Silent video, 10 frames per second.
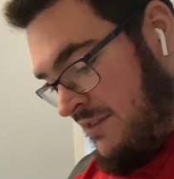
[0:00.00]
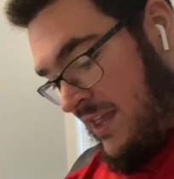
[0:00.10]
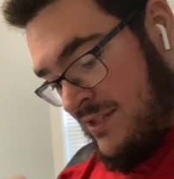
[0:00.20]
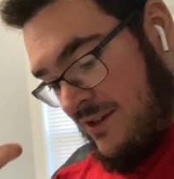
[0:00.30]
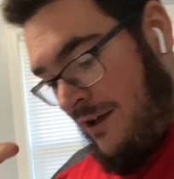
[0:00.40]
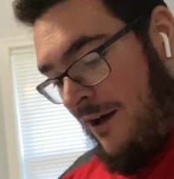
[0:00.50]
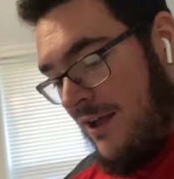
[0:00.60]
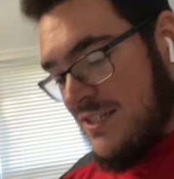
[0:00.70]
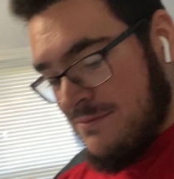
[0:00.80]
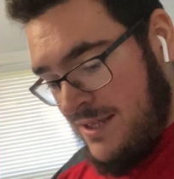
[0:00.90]
as
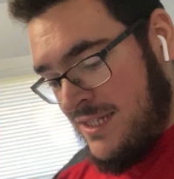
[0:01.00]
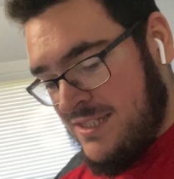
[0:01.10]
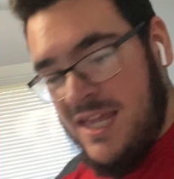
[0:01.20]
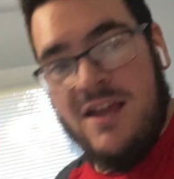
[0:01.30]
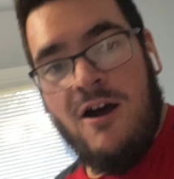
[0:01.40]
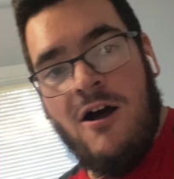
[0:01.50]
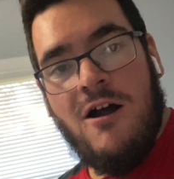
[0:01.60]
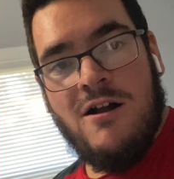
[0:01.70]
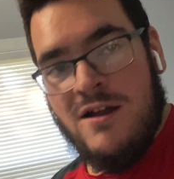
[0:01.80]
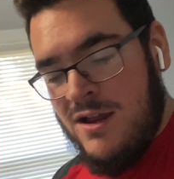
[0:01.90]
awesome as they
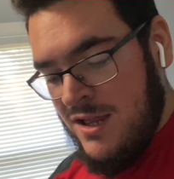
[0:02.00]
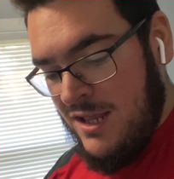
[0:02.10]
are,